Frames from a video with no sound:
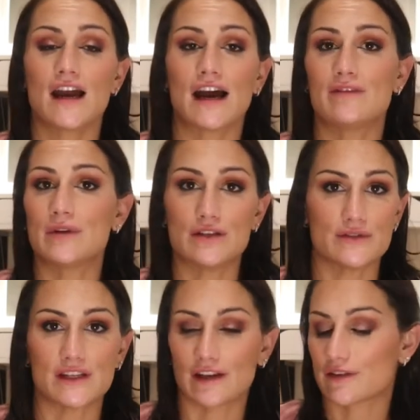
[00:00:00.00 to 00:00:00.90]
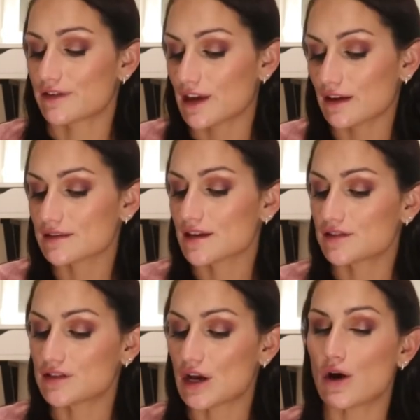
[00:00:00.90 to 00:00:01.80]
I've been using other things.
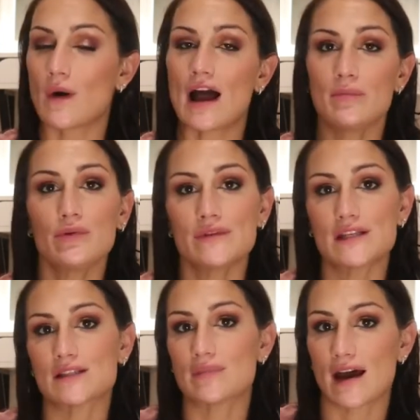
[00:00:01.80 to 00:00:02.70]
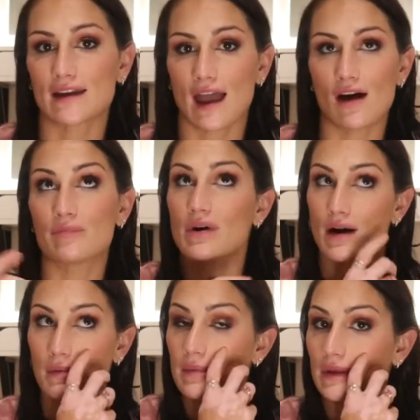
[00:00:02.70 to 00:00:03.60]
So I pulled this back out
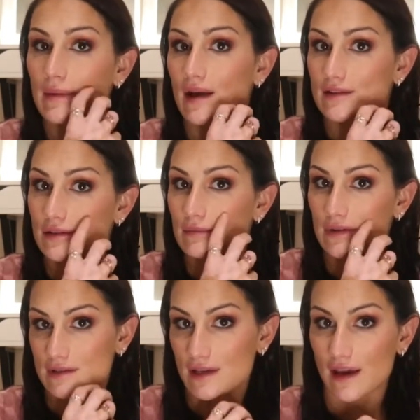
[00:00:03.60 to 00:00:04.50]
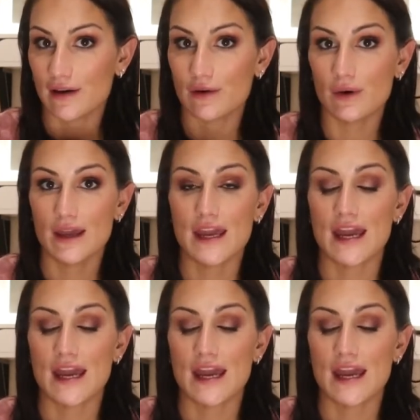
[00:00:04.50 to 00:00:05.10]
probably about two months ago